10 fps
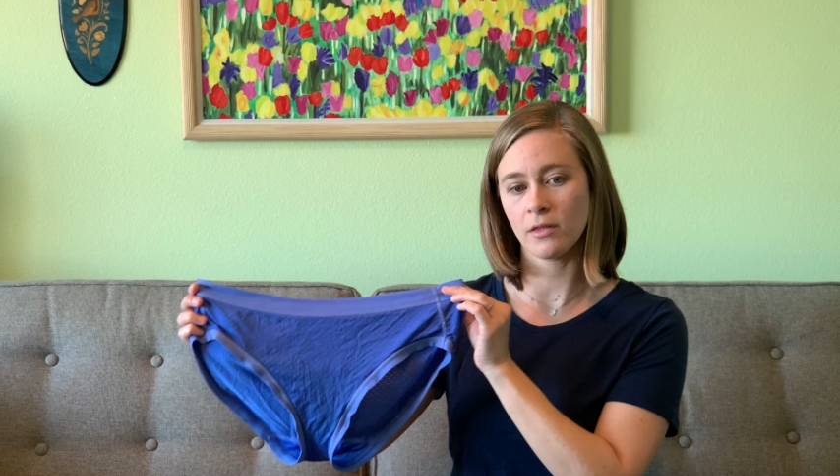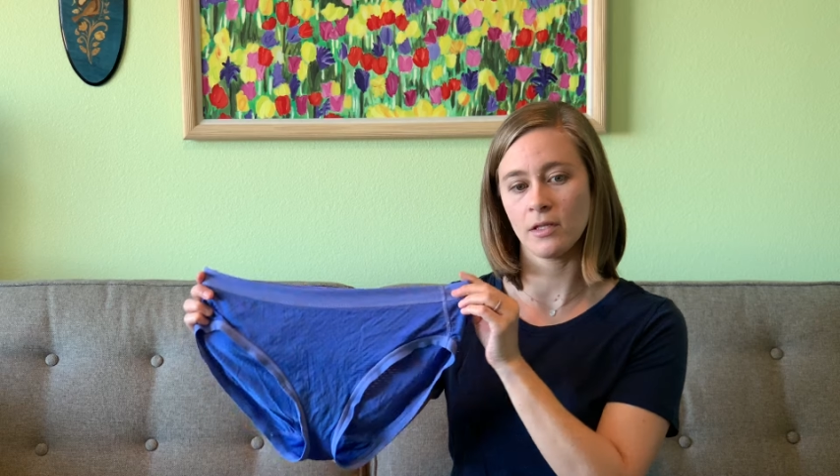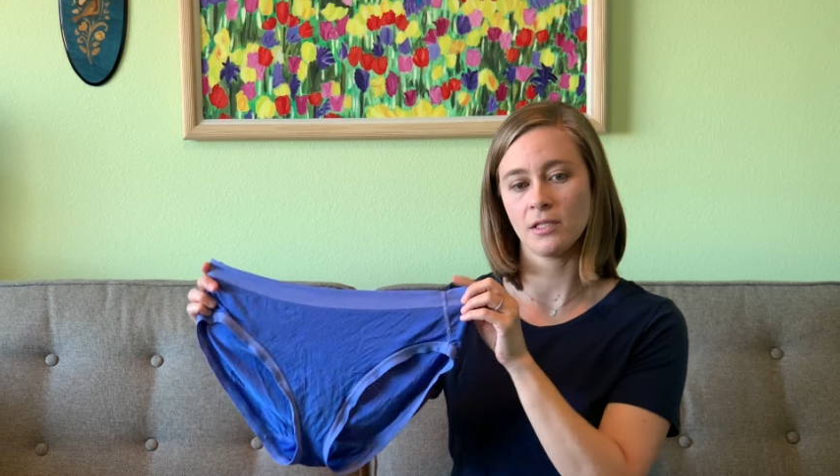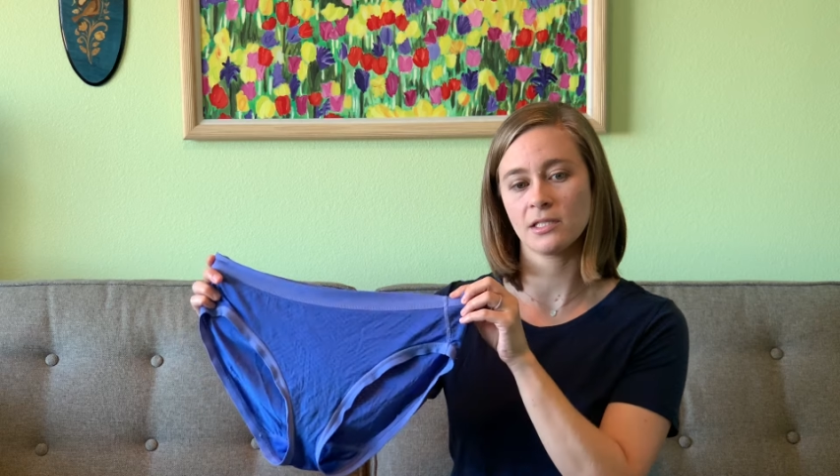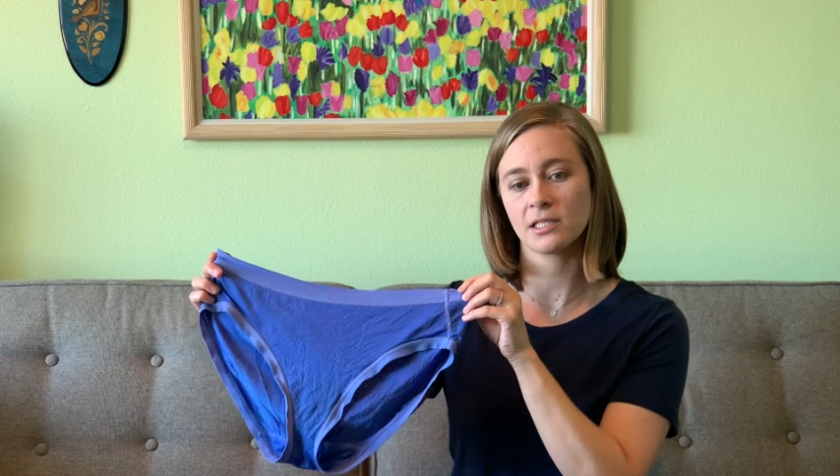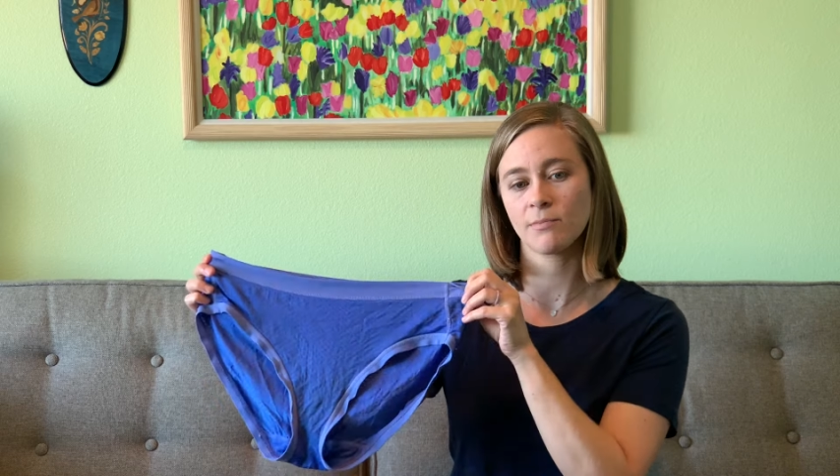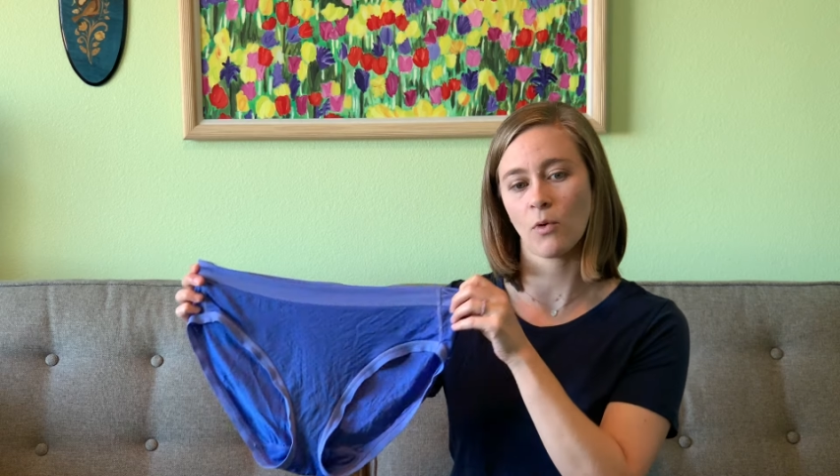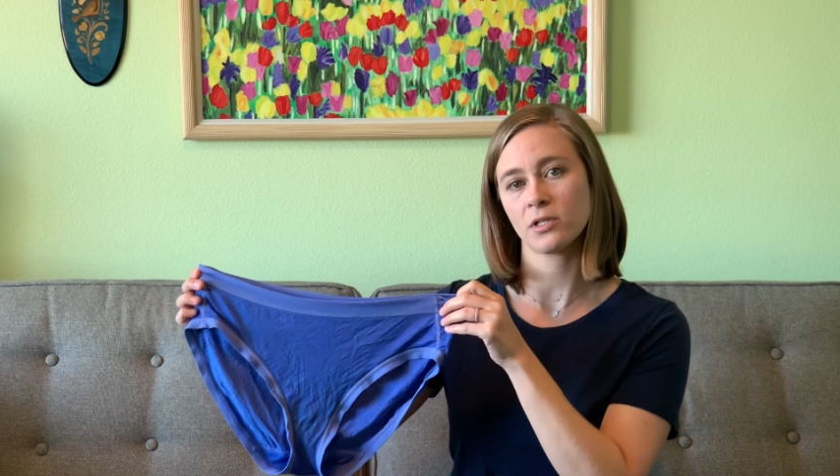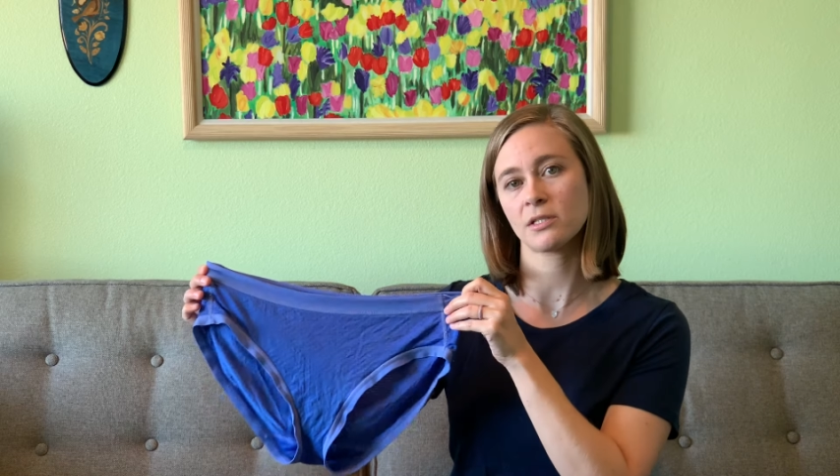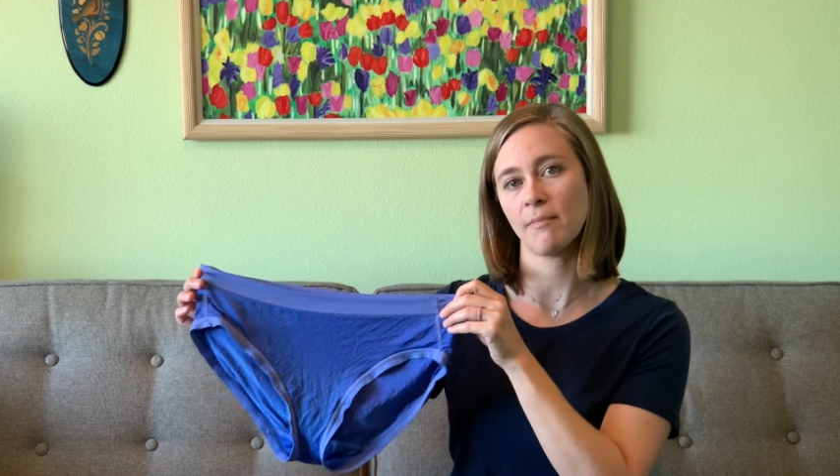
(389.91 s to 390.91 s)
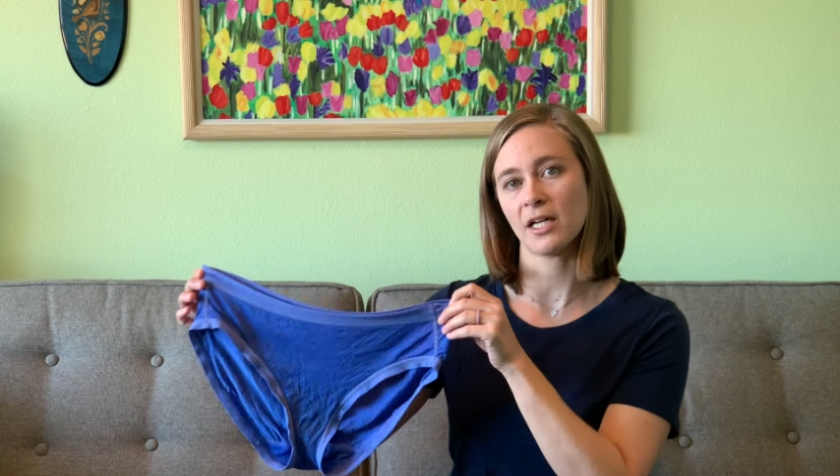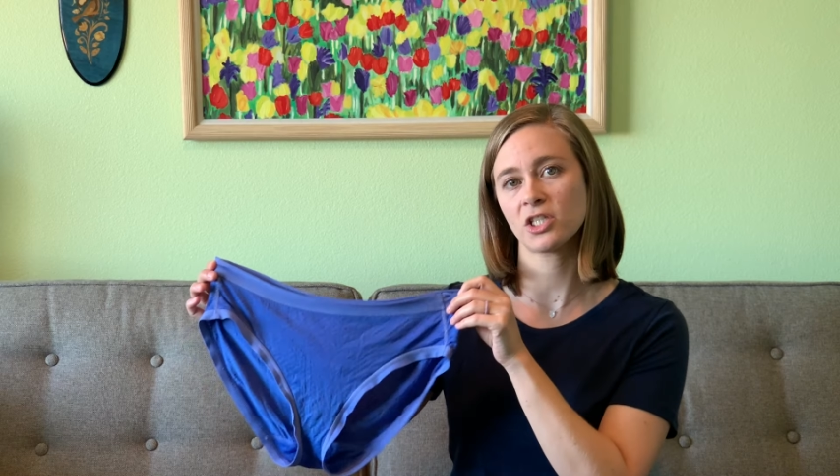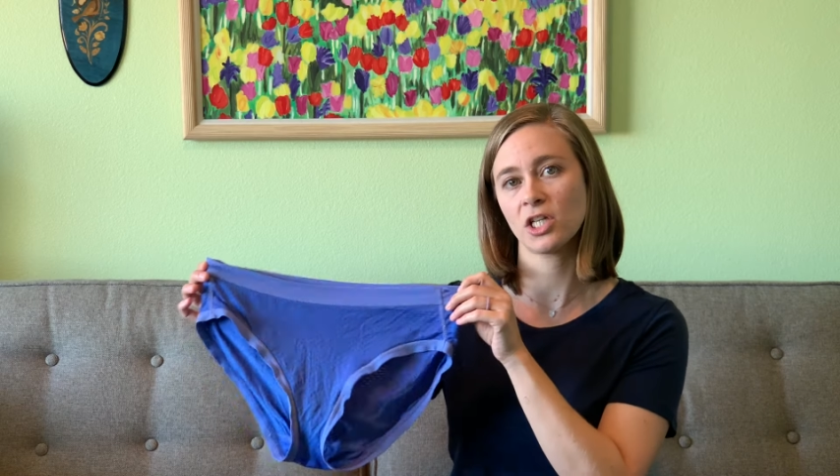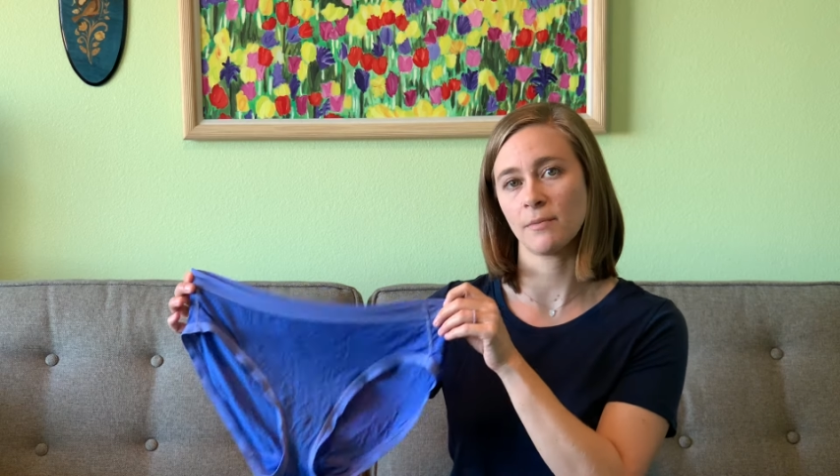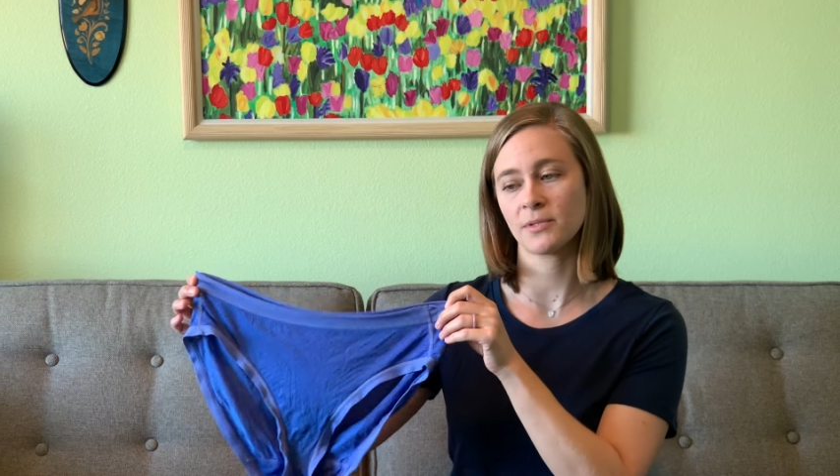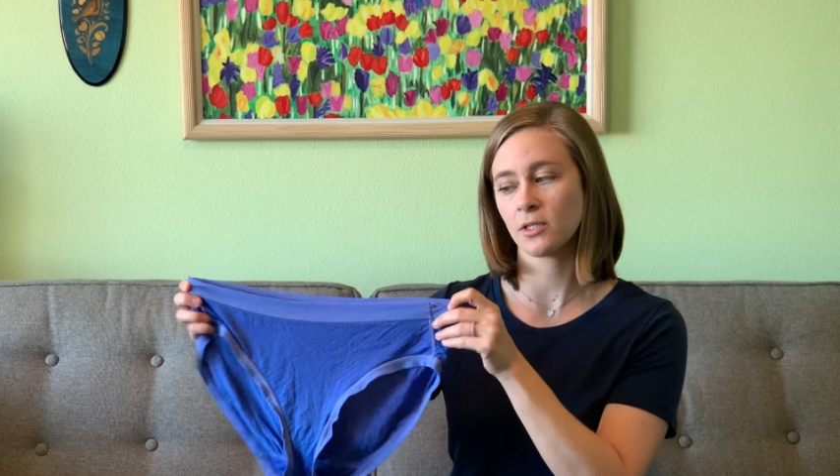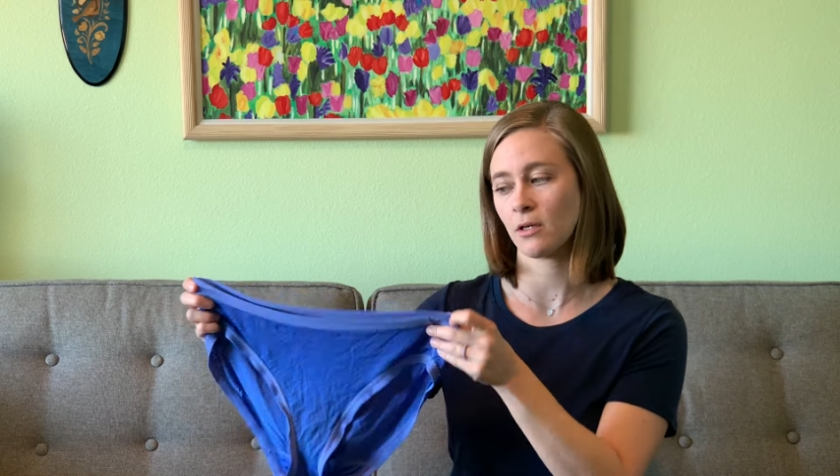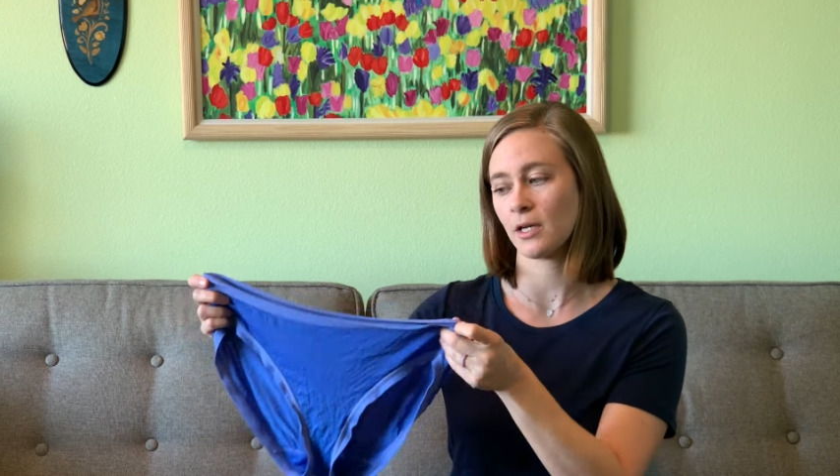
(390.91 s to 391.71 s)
the sports mesh hipster.